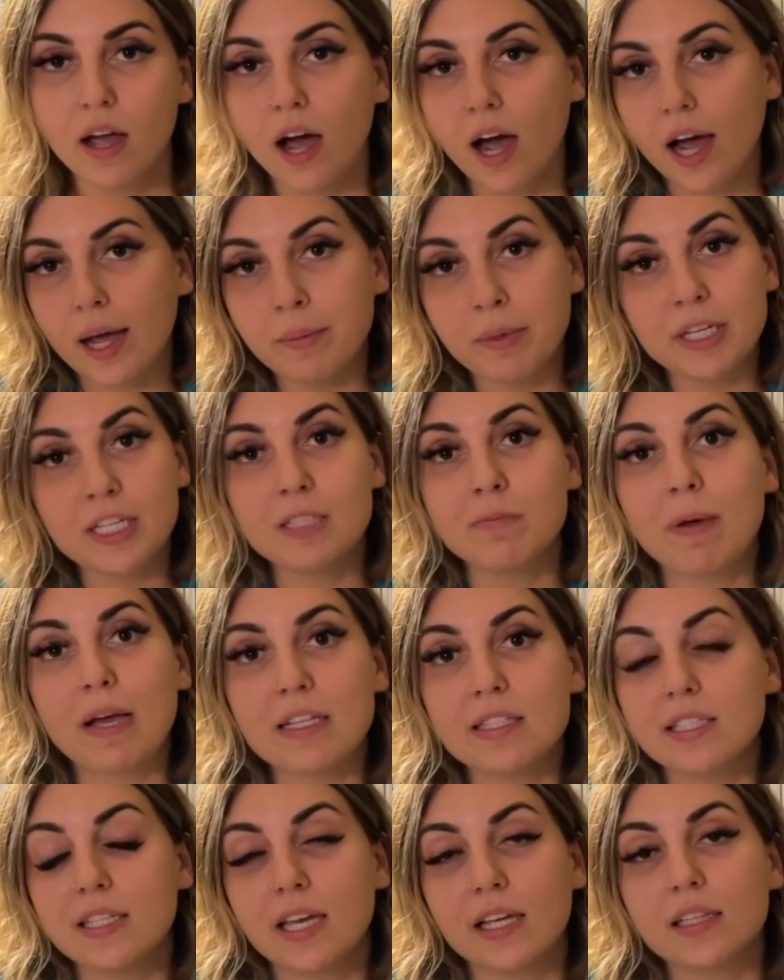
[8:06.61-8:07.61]
I'm
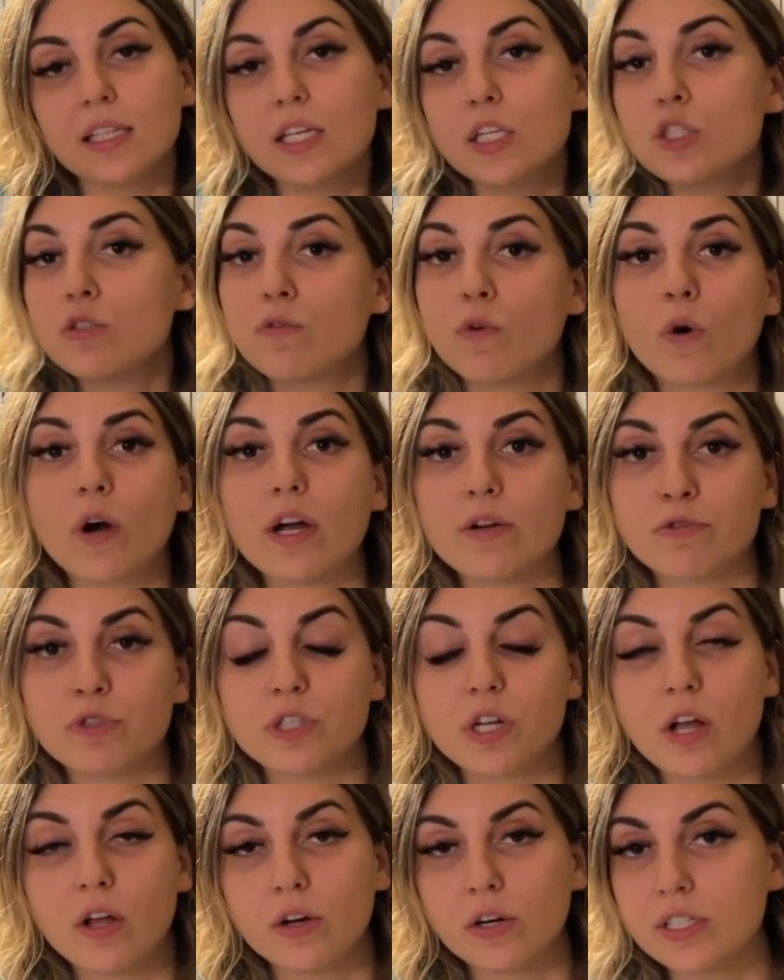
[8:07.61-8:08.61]
expecting at least
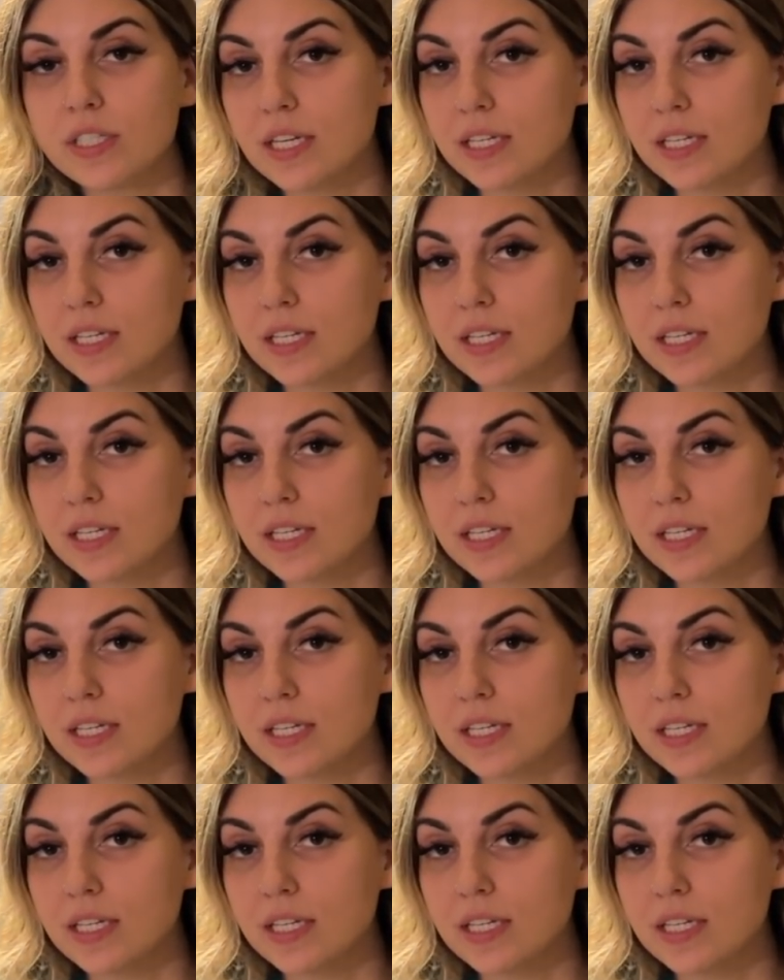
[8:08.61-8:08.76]
$400.